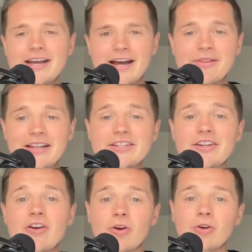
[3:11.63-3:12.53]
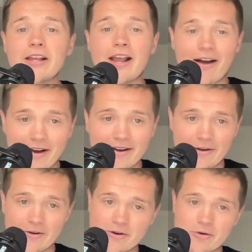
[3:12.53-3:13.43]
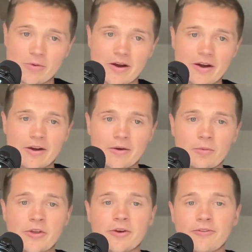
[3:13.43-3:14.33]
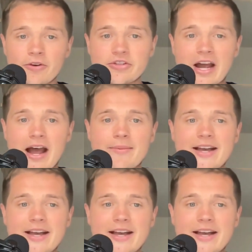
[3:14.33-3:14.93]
But let's start early on in your career with your first job